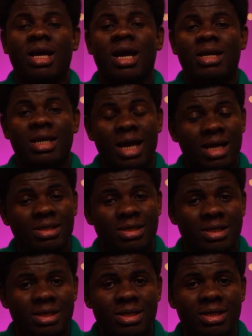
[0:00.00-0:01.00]
And
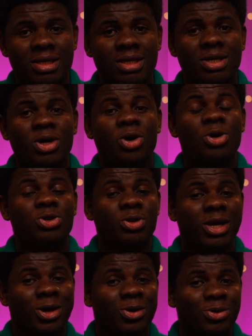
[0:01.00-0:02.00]
that also
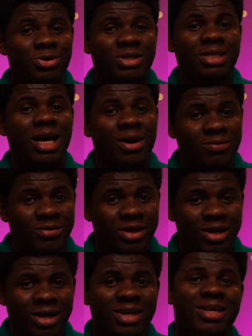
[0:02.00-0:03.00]
includes
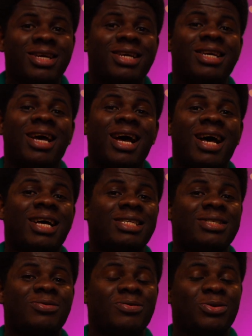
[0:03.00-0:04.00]
Africa that
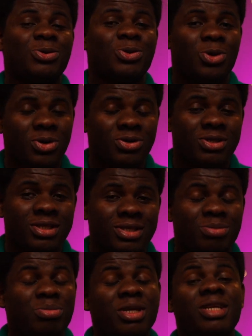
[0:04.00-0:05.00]
has 52
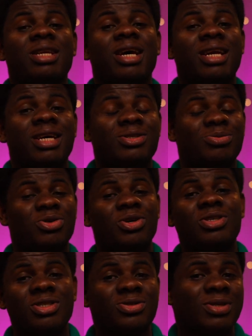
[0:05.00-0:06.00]
countries, meaning that there are some countries